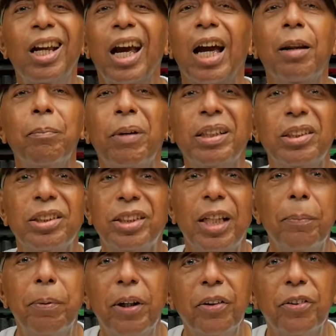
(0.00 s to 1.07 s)
And
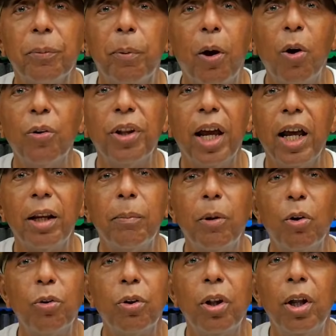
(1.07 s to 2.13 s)
Mississippi is supposed to have the
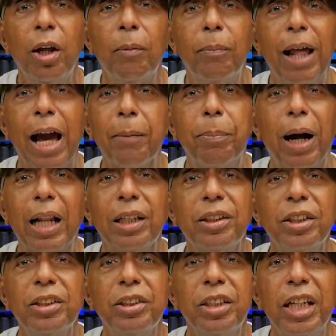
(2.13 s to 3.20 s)
most black
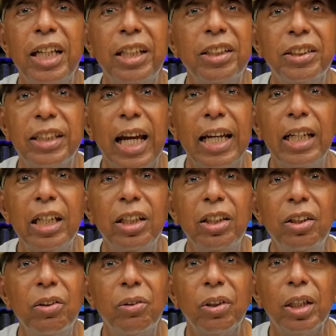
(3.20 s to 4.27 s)
politicians in any state in the
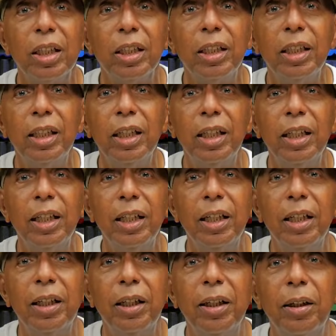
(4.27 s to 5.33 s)
union.
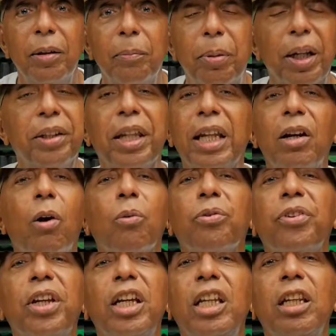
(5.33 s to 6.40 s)
But they don't
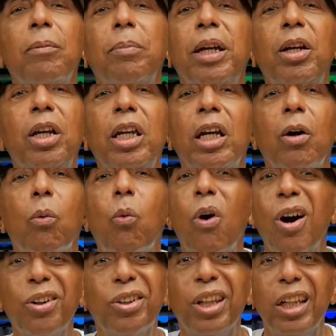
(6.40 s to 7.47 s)
seem to be
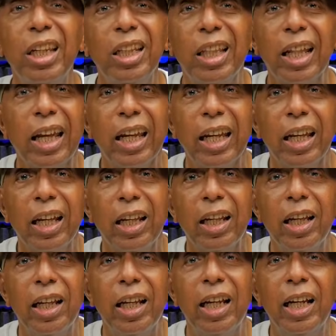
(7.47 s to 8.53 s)
worth anything.
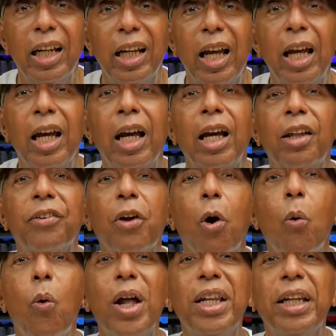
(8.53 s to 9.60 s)
So
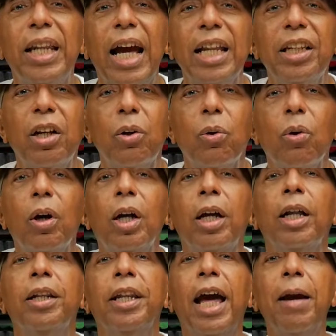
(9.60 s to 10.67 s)
what did they do?
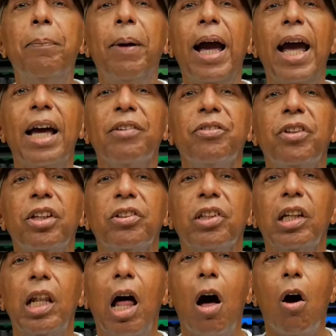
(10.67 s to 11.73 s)
They passed this
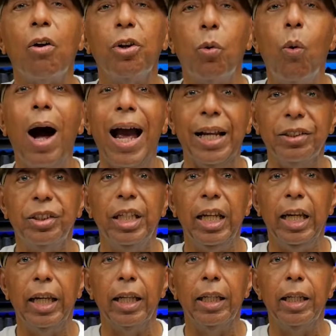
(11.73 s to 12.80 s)
law, the whites
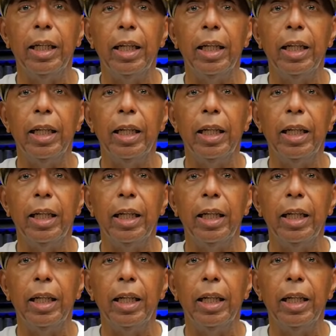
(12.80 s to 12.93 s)
did.